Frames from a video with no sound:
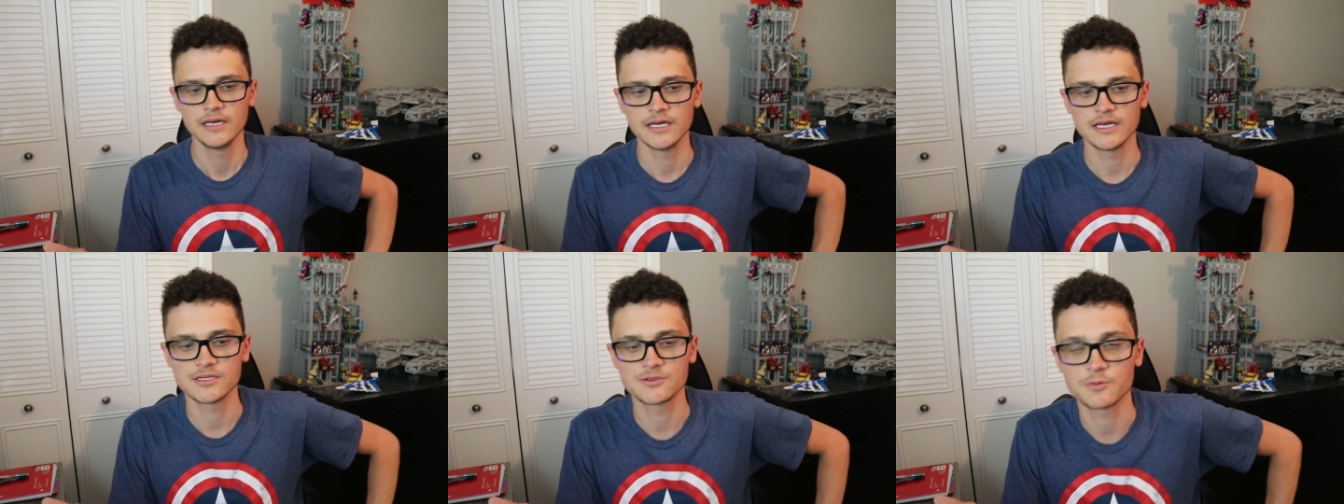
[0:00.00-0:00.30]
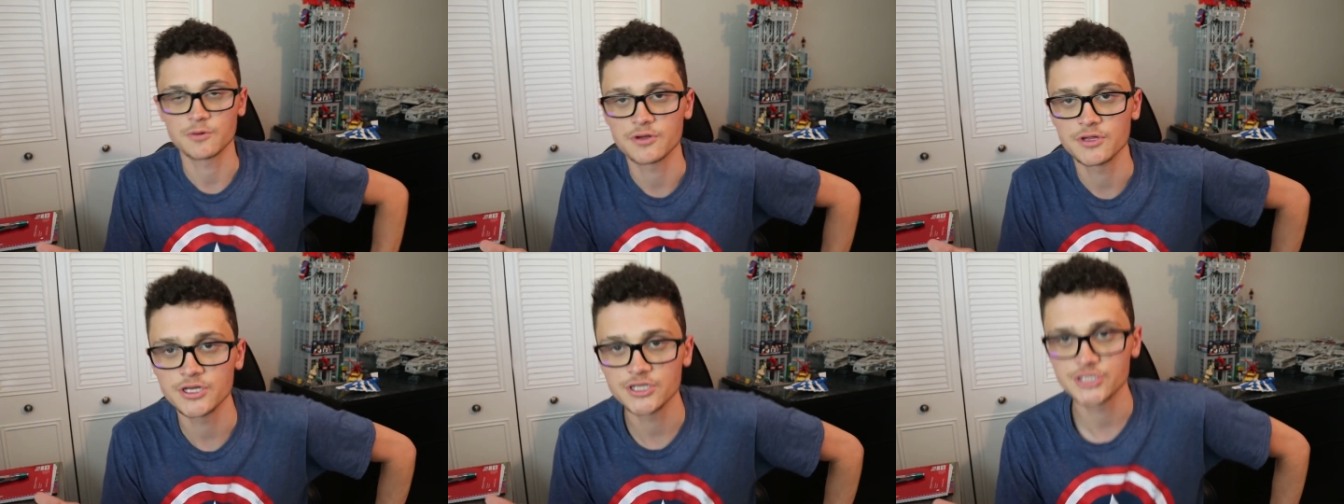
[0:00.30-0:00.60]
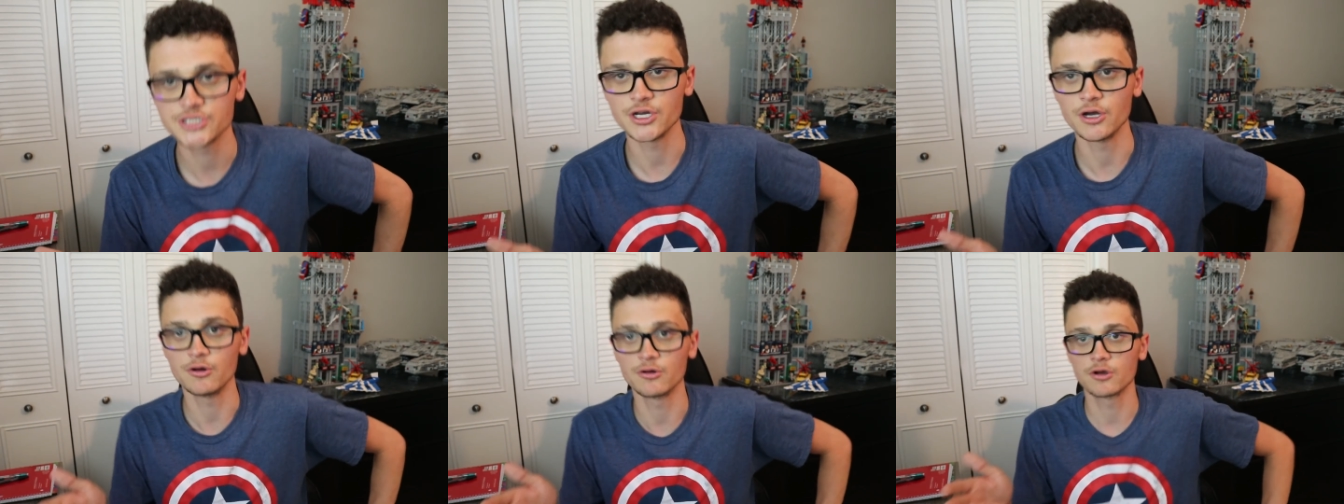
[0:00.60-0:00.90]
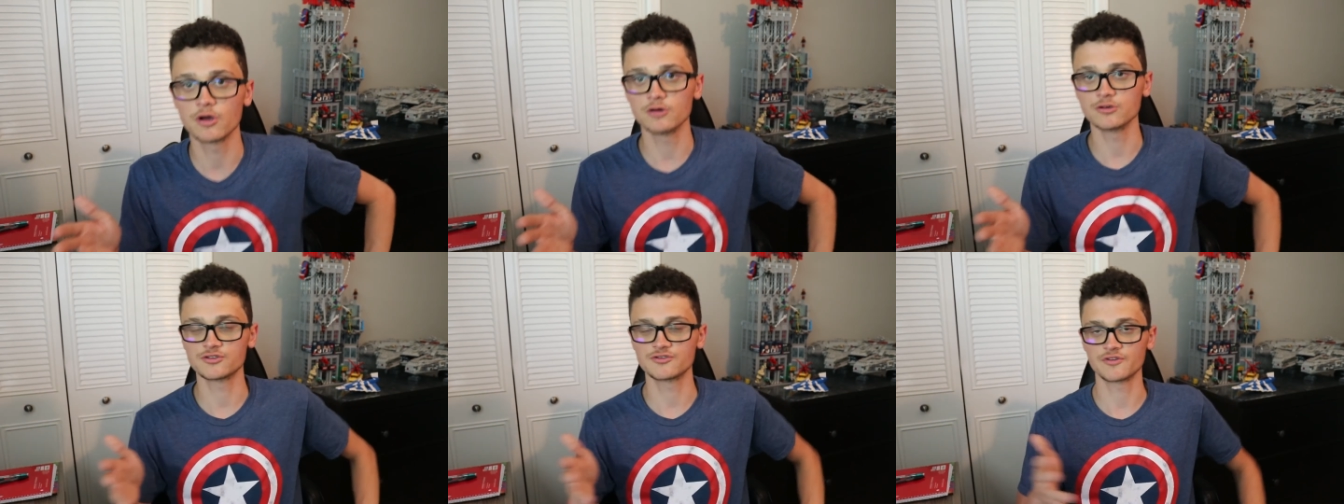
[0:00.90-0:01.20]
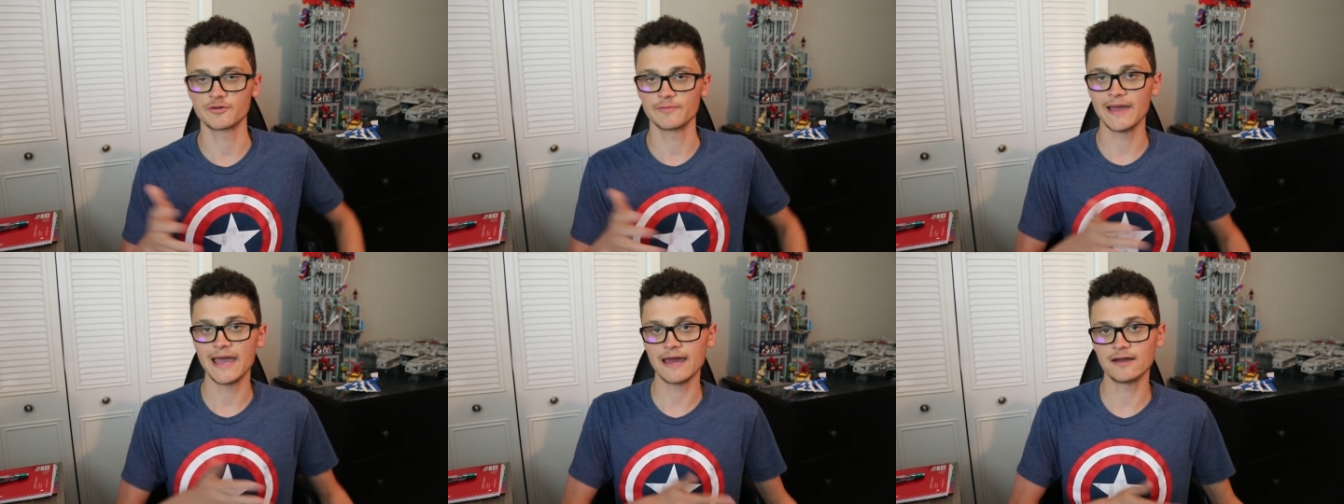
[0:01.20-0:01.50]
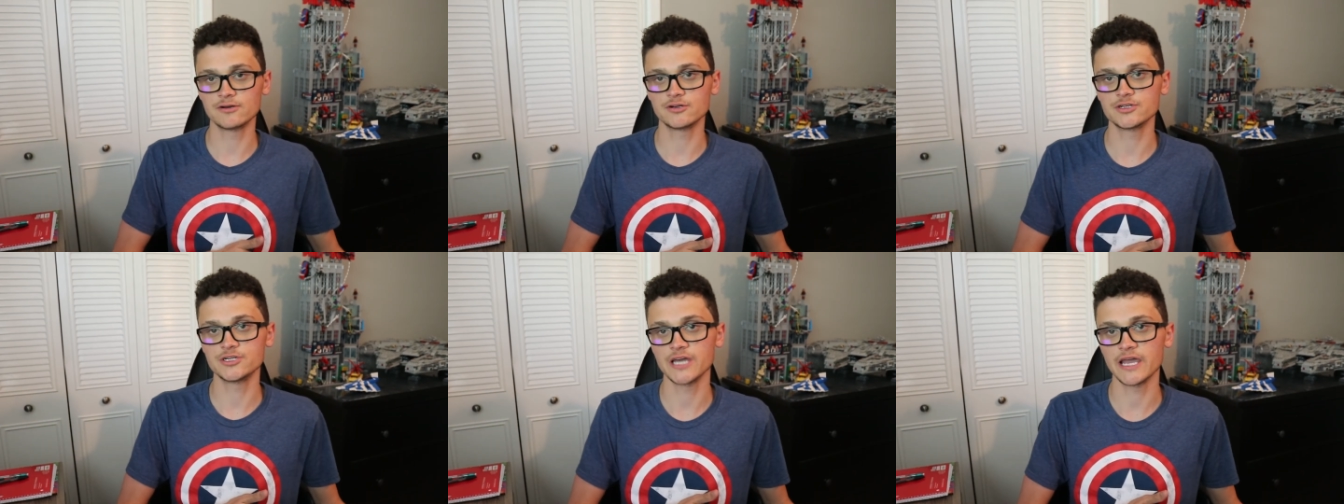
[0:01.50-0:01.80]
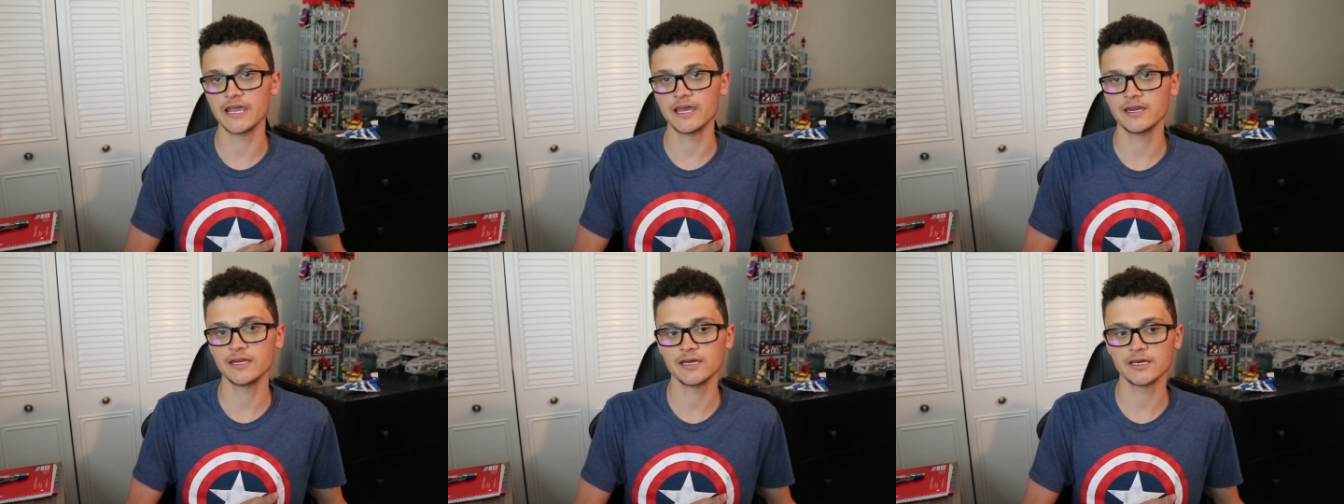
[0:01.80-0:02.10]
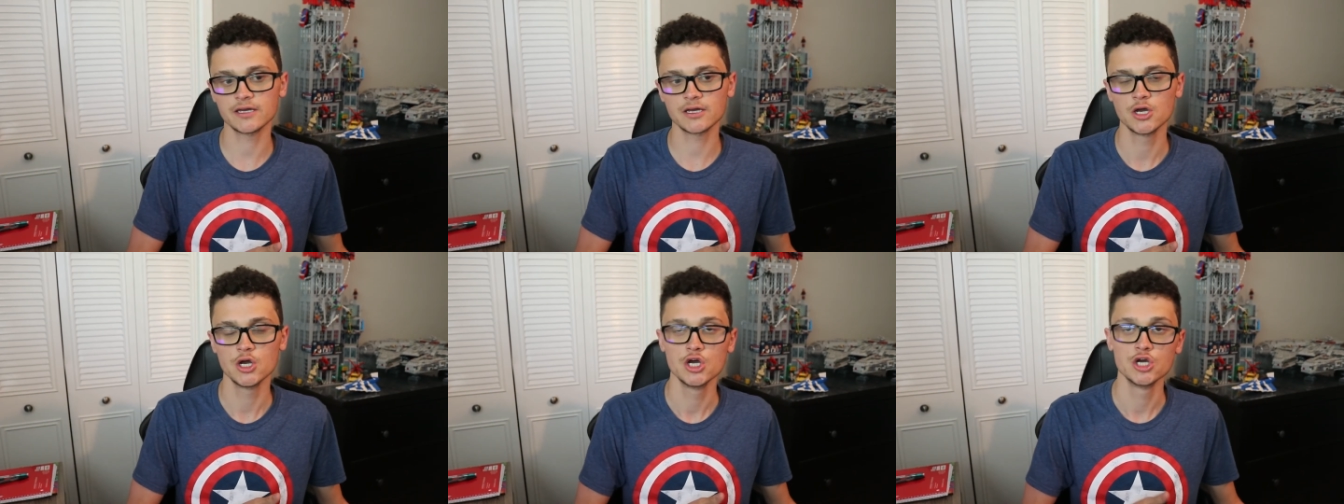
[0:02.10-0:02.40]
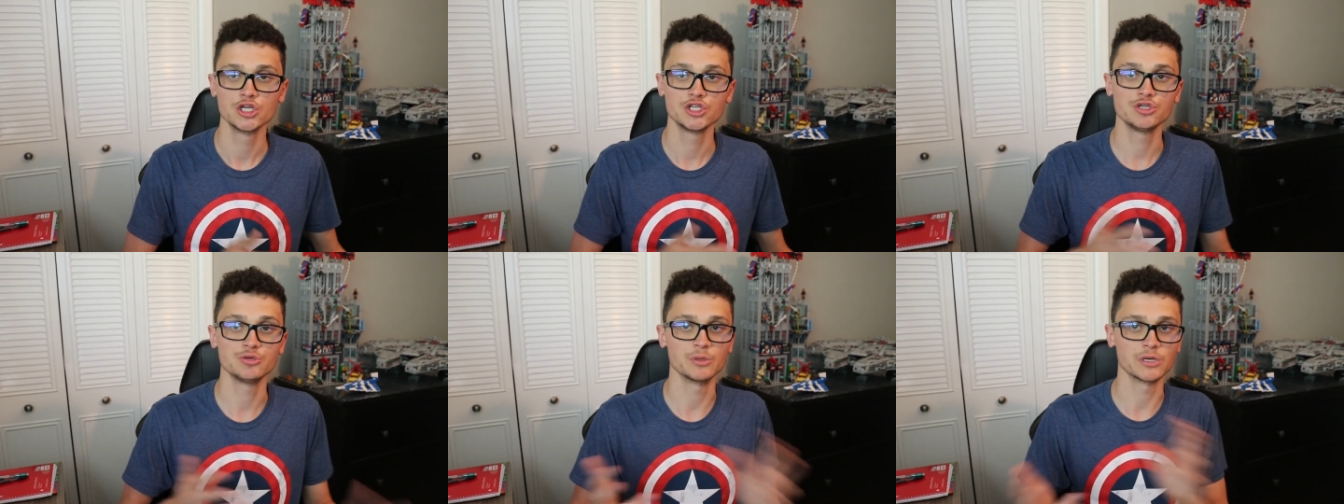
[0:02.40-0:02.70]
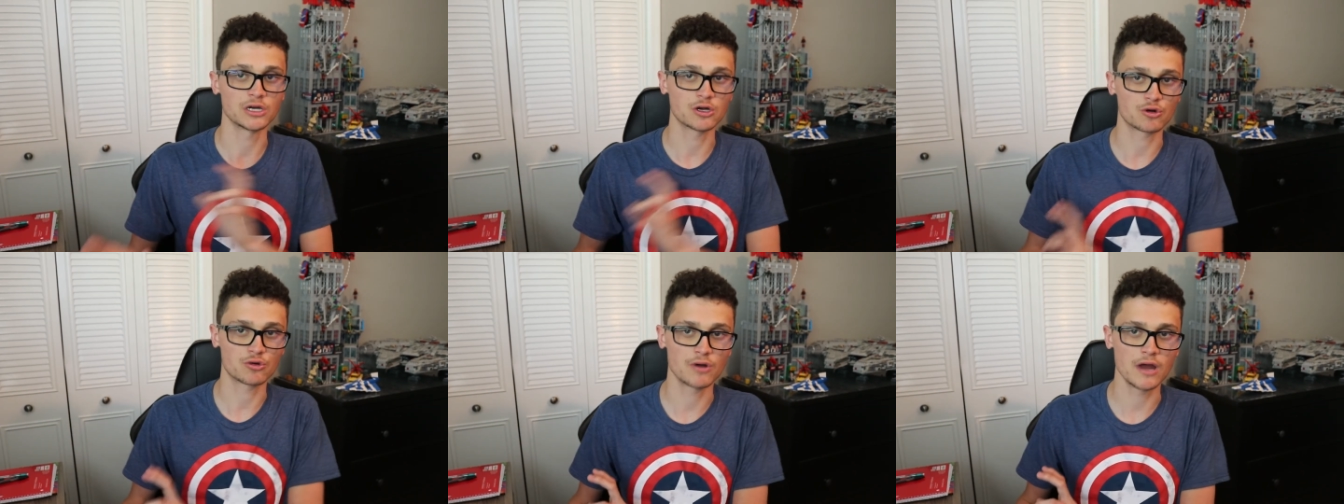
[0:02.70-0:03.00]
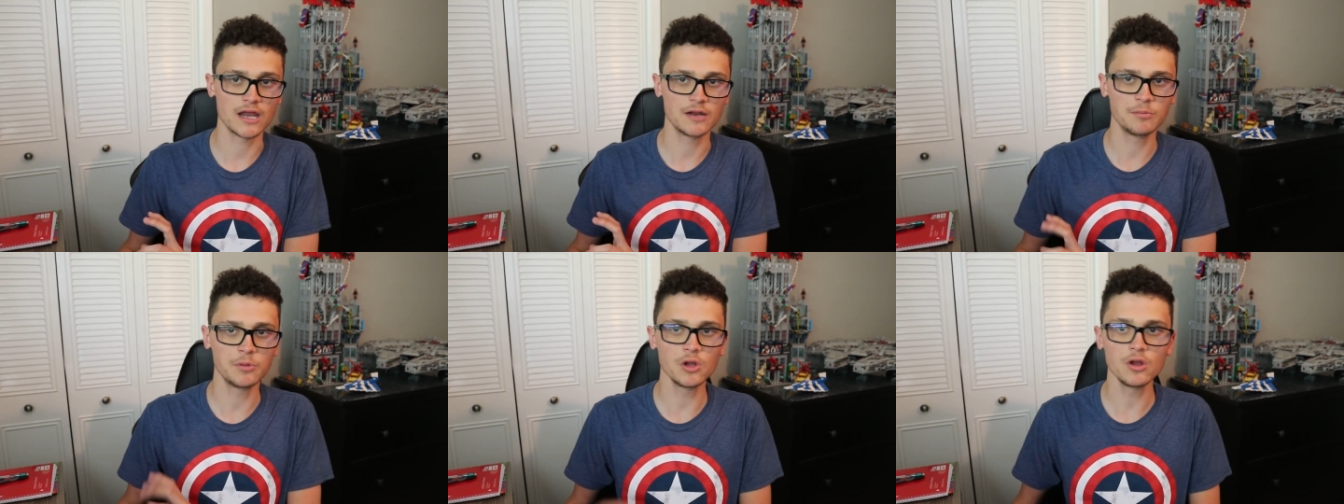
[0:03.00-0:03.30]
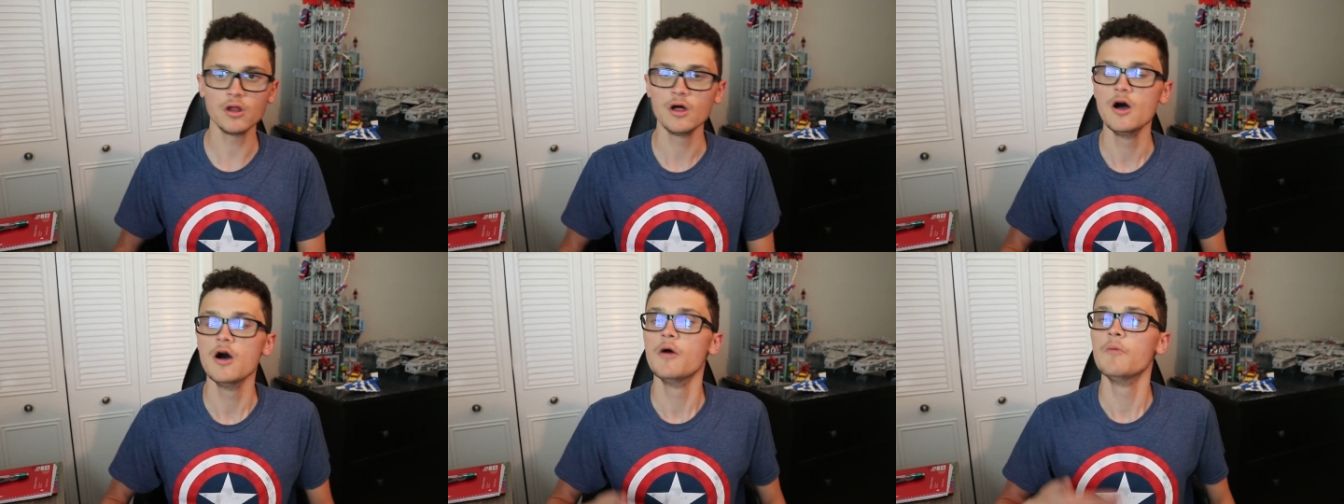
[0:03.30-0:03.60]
is where this show goes from entertaining to incredible.